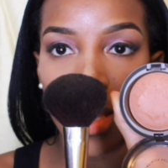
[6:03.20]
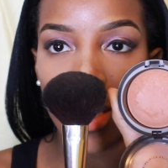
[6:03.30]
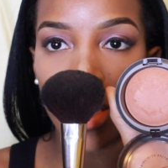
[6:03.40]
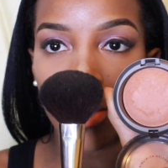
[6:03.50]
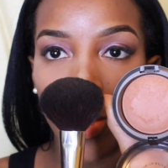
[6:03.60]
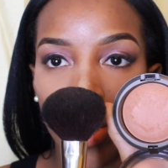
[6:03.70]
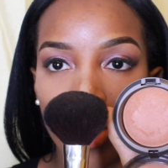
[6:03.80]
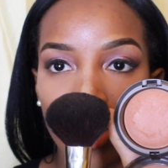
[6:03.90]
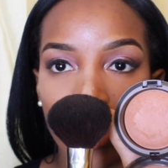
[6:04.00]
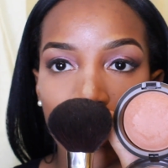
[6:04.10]
and then I'm going
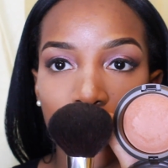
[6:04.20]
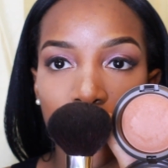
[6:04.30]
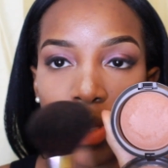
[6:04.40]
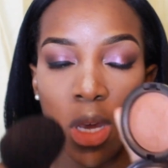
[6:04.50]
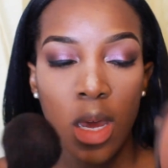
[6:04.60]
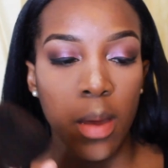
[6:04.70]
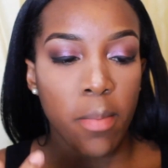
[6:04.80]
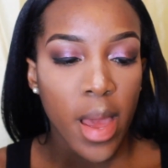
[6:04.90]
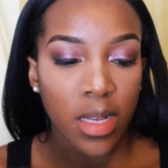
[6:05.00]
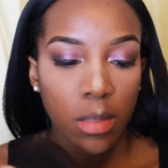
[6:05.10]
to use
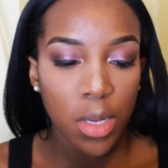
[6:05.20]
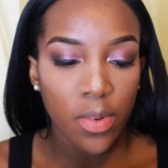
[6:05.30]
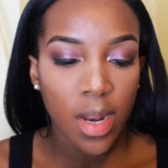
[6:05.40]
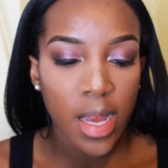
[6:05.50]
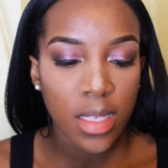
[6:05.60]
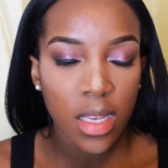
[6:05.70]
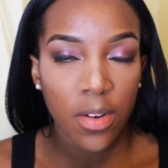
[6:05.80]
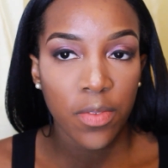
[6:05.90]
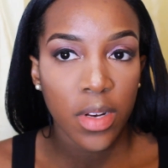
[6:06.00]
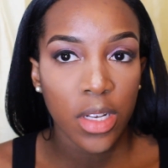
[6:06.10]
MAC's Mineralize
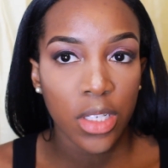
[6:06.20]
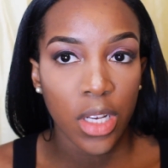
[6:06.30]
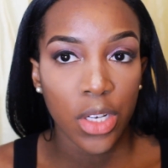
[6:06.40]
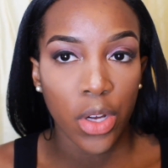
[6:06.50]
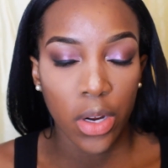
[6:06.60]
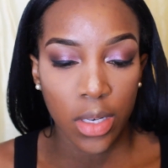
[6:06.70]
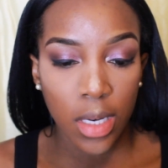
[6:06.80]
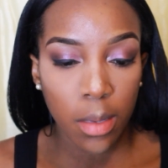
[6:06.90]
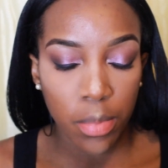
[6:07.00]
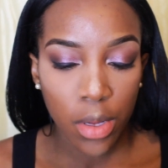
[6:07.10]
Skin Finish in Dark
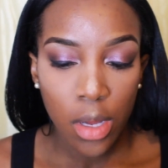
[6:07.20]
Deep